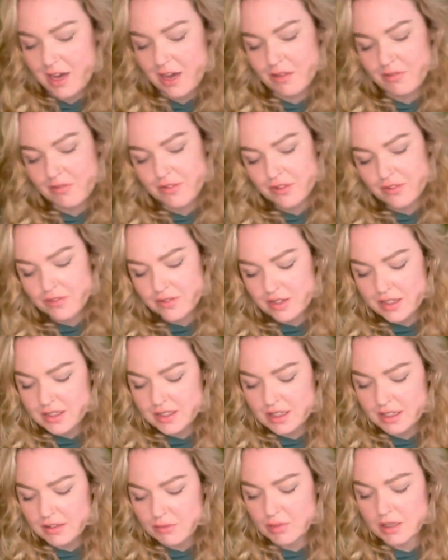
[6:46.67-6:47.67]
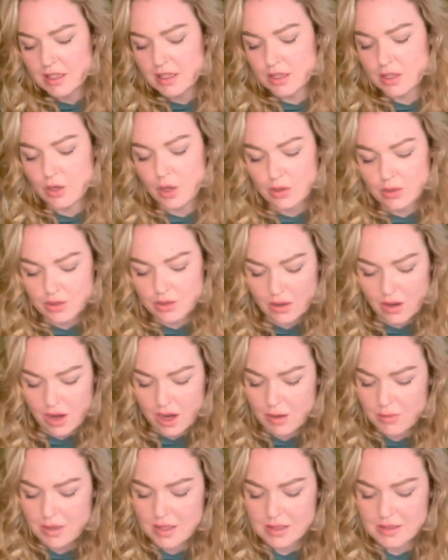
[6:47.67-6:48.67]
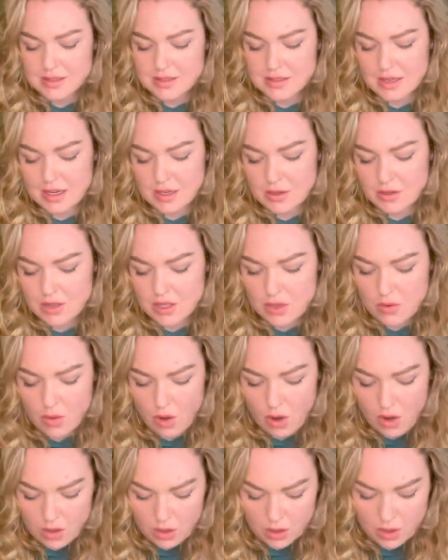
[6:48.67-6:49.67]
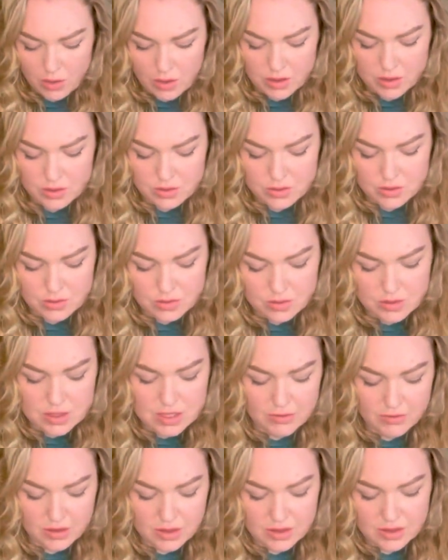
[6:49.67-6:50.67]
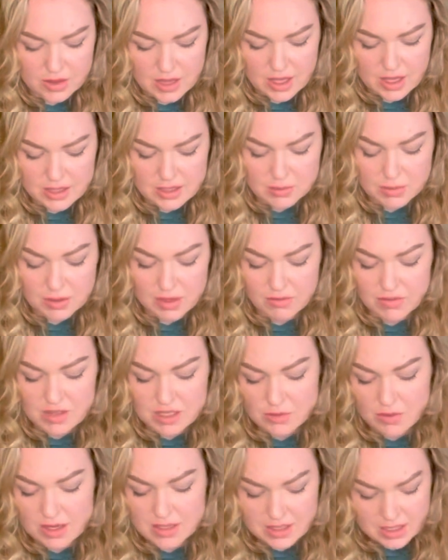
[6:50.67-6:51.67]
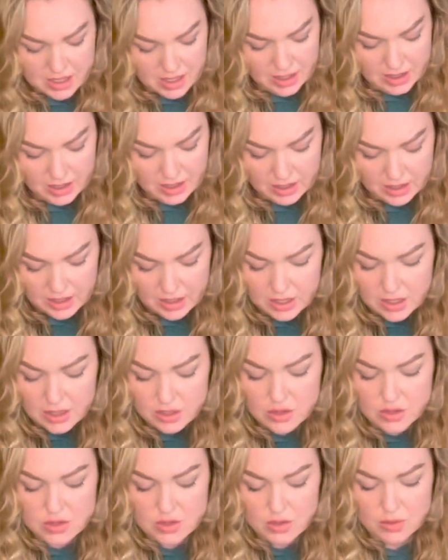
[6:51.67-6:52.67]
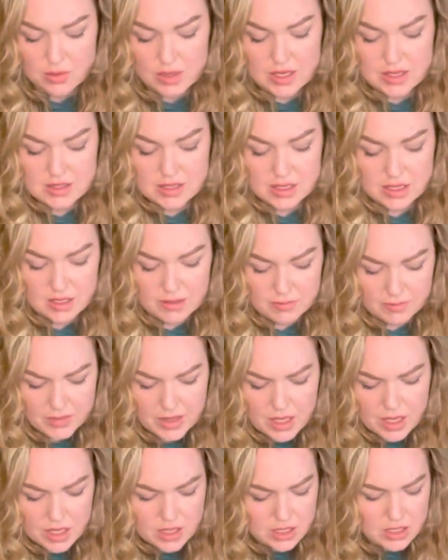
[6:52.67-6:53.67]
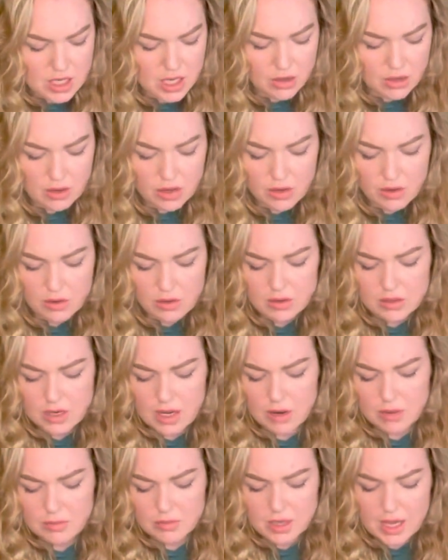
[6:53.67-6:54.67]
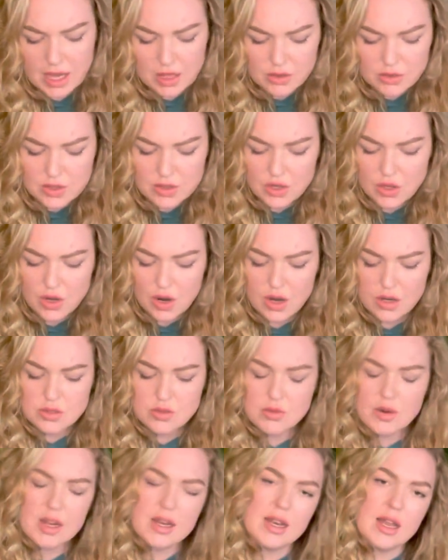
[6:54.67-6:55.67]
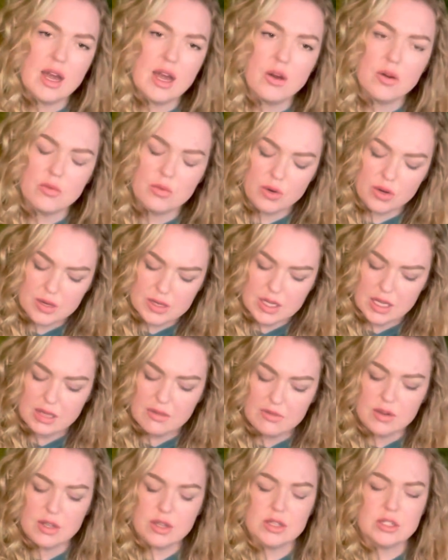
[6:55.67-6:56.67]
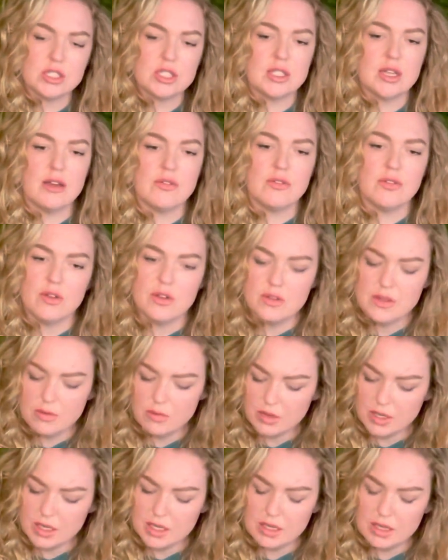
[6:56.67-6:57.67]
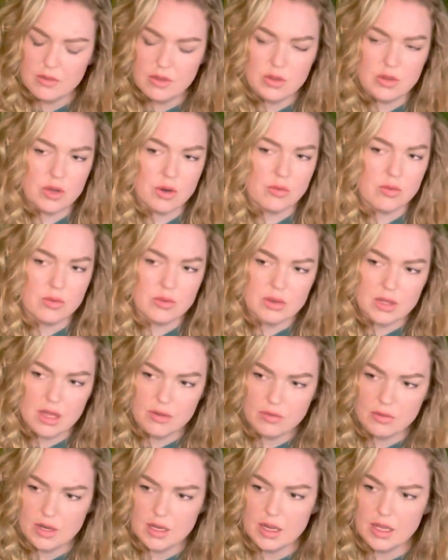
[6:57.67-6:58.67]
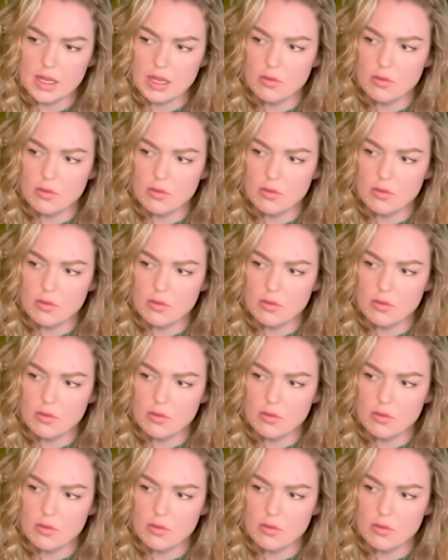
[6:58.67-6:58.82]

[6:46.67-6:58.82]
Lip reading: Feel free to leave me a note in the comments. I know that you all are going through different things, but if this resonated, there's a reason. Tarot, now I'm gathering the cards right now and we're going to give it a good shuffle and then we're going to give you your love reading.